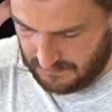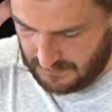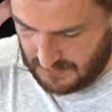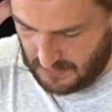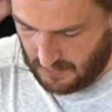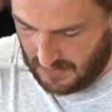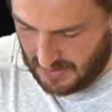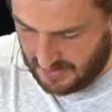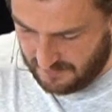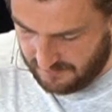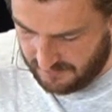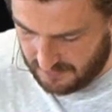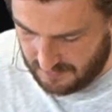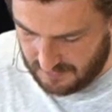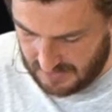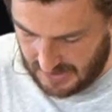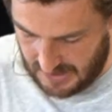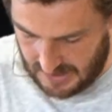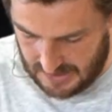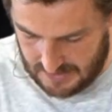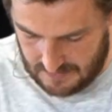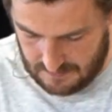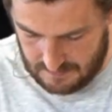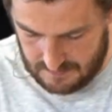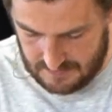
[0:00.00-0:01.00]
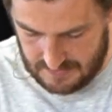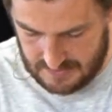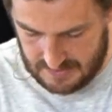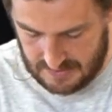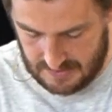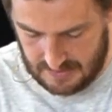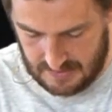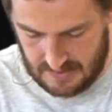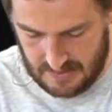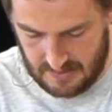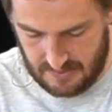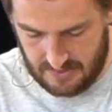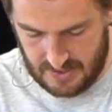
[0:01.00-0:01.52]
One of them comes
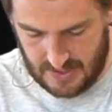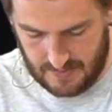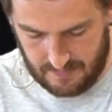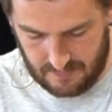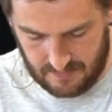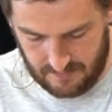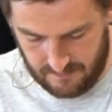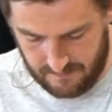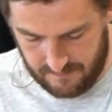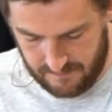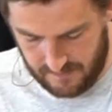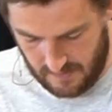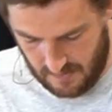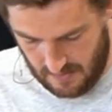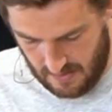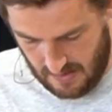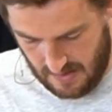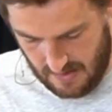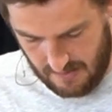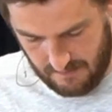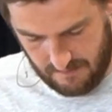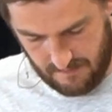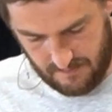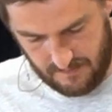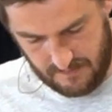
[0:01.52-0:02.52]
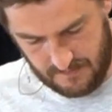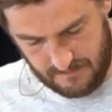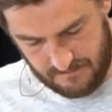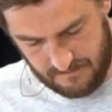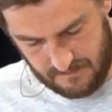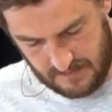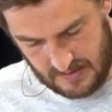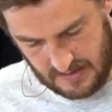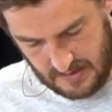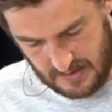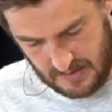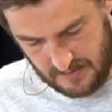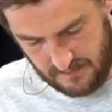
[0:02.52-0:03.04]
in chapter 5.
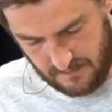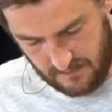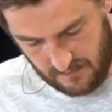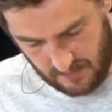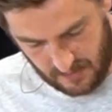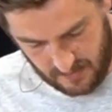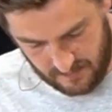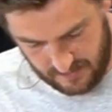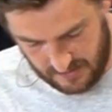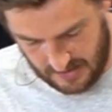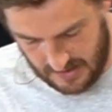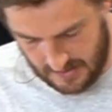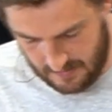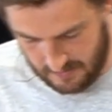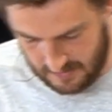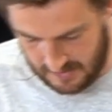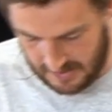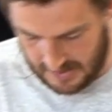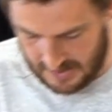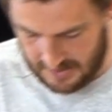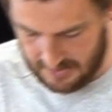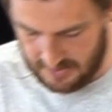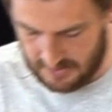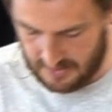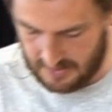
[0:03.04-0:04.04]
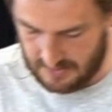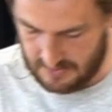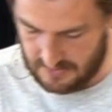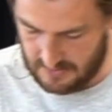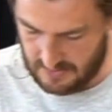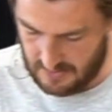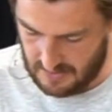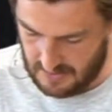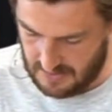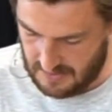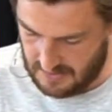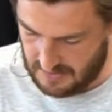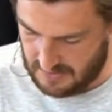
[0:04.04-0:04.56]
If you've got a Bible again, you can
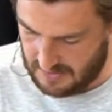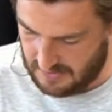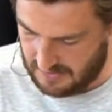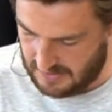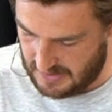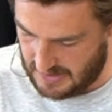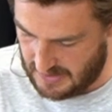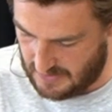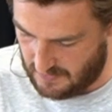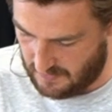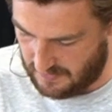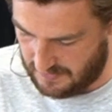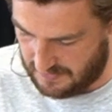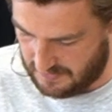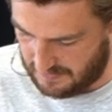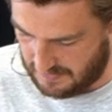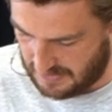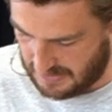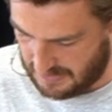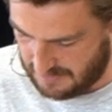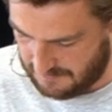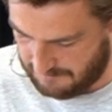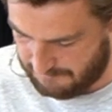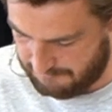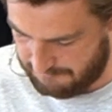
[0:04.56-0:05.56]
turn there with me.